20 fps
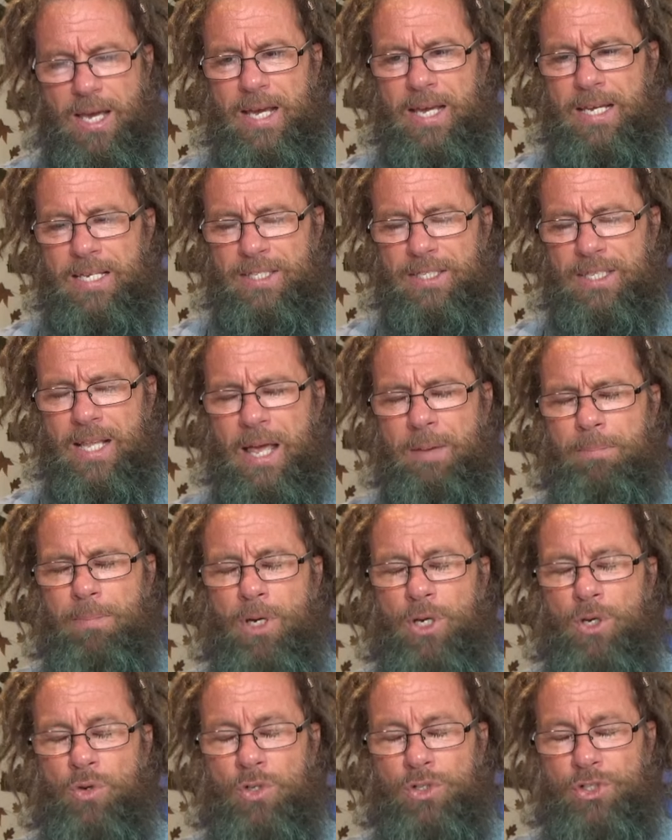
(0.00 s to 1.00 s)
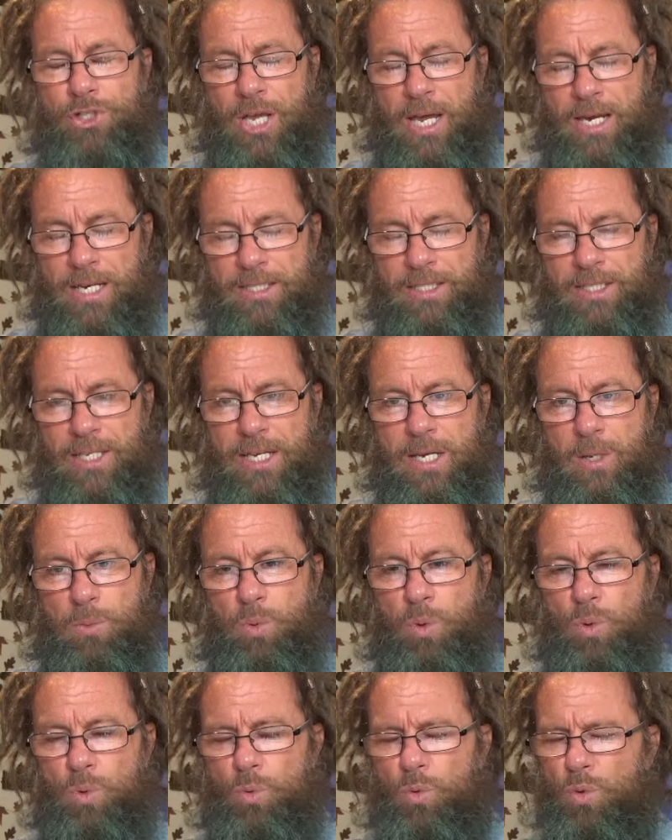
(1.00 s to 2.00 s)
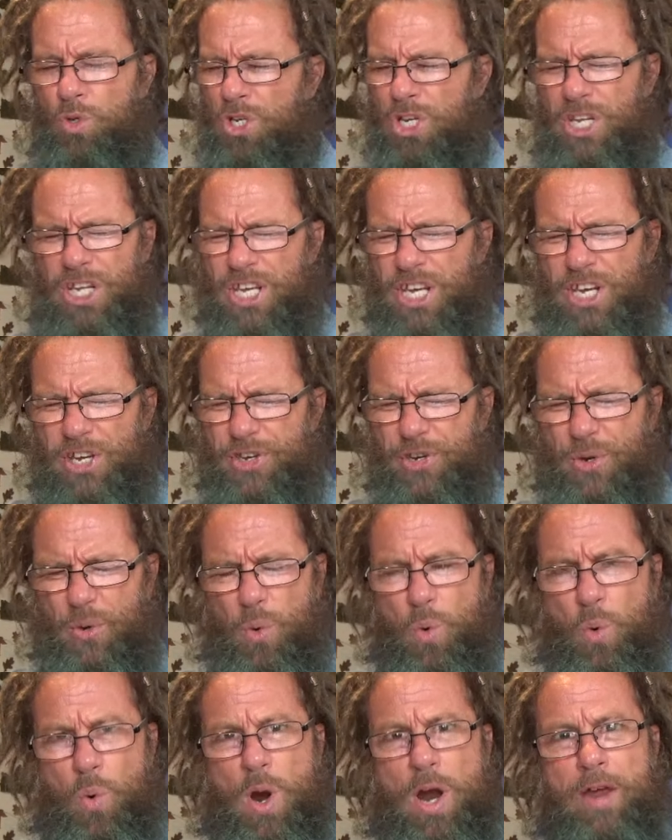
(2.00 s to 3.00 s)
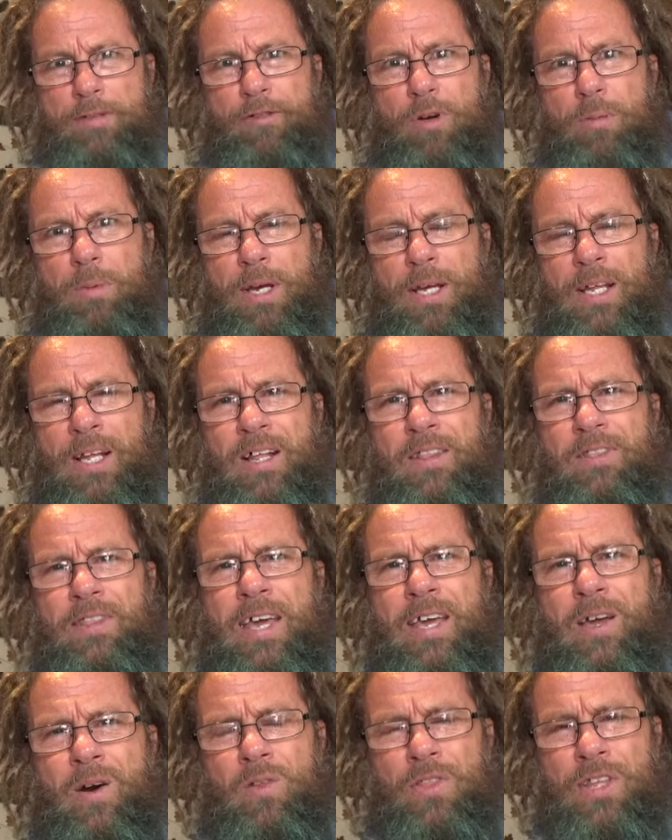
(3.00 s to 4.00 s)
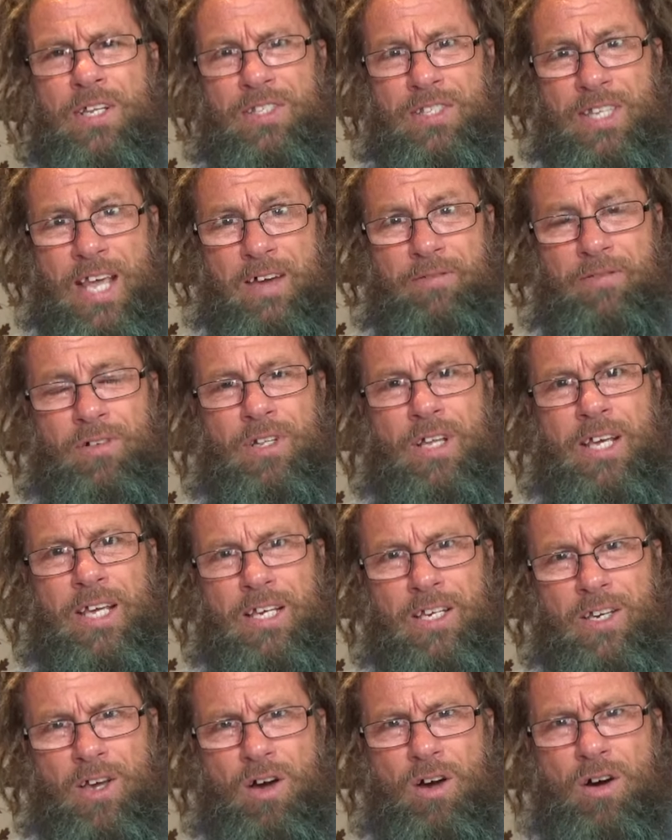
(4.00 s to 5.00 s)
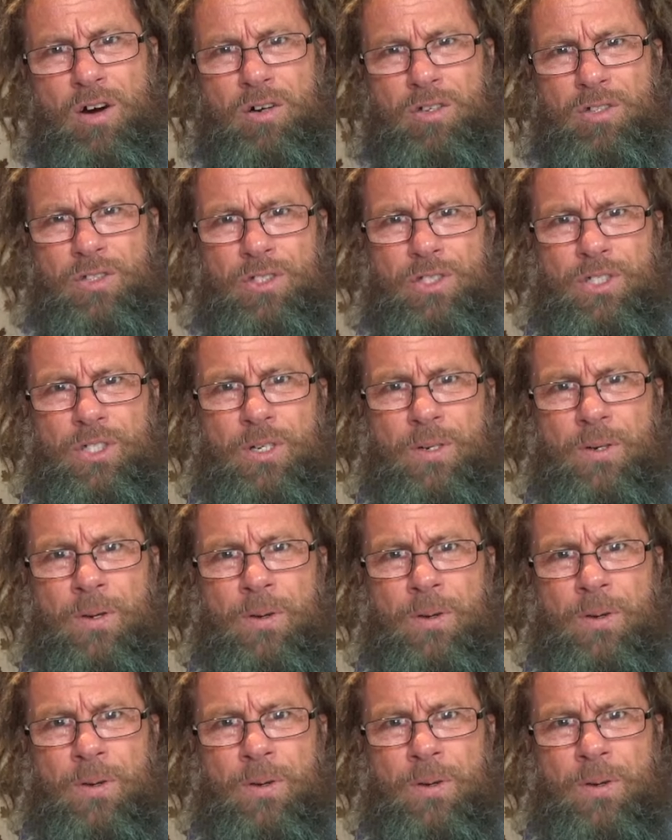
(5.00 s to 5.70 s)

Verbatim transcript: Islam and Christianity will lead you away from it. They are the devil incarnate.